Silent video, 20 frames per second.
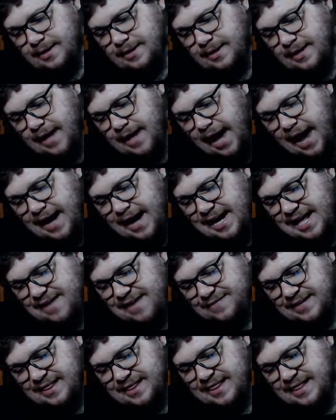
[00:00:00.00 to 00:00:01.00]
And
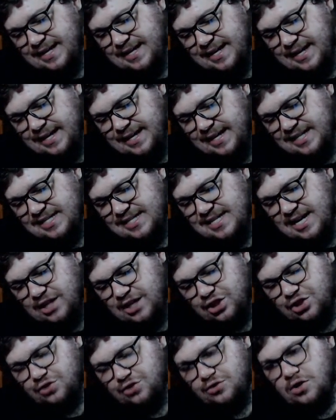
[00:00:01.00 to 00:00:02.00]
even then, it's not
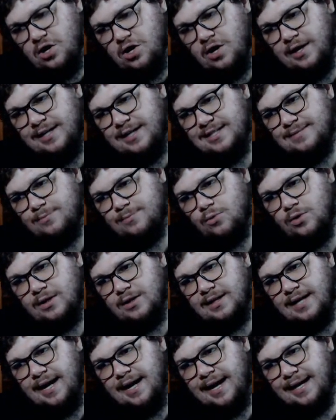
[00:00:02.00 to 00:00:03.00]
strong, it's more
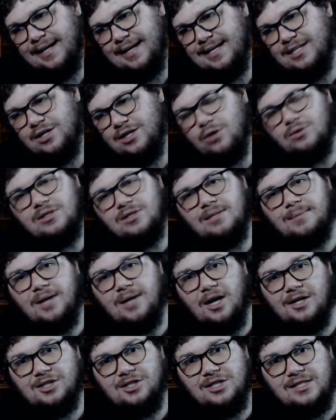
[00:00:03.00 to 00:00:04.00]
like his own
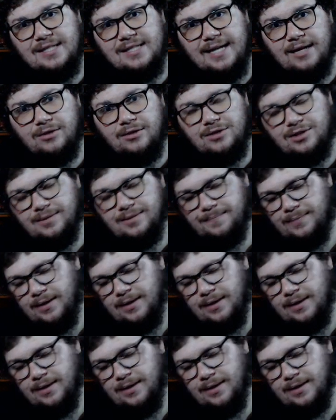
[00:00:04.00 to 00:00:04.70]
subconscious doubts.